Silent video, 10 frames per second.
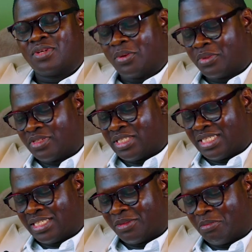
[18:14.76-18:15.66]
want to
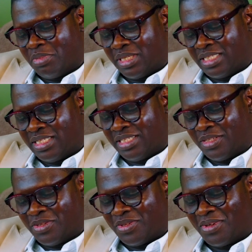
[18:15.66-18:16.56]
dig a bit
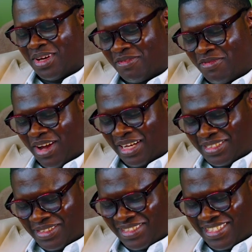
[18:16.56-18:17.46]
into her
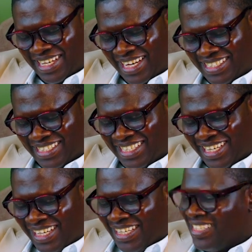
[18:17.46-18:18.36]
fashion sense.
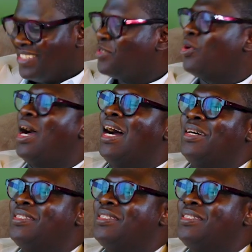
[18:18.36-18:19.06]
So, how